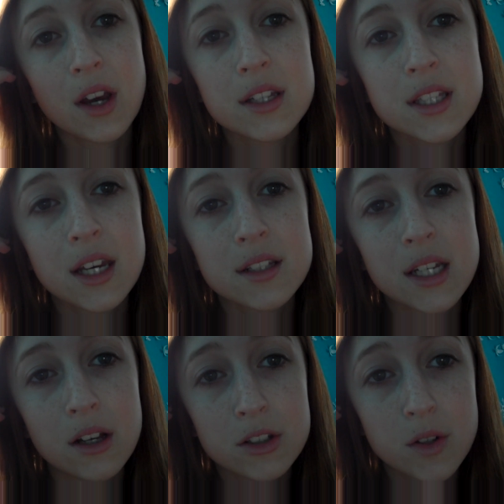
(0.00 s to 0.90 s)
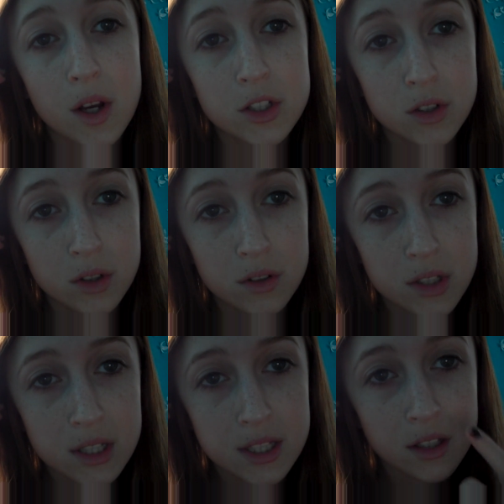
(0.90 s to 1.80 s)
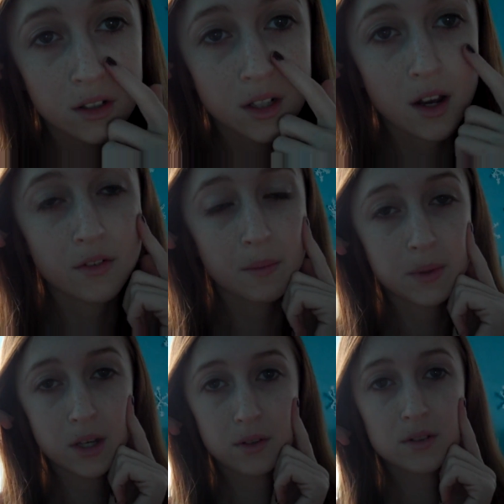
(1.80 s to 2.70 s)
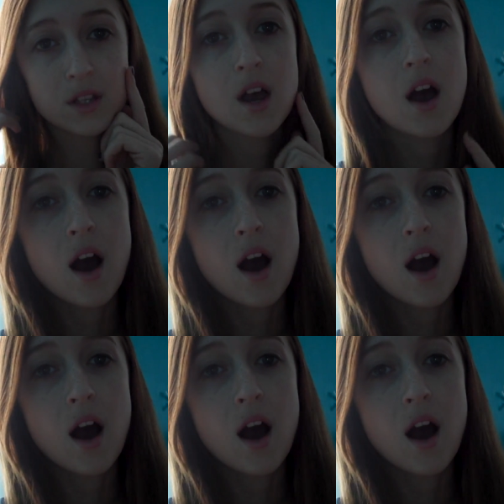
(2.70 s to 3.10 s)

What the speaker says: if you guys can't tell, so I do use concealer to cover up those.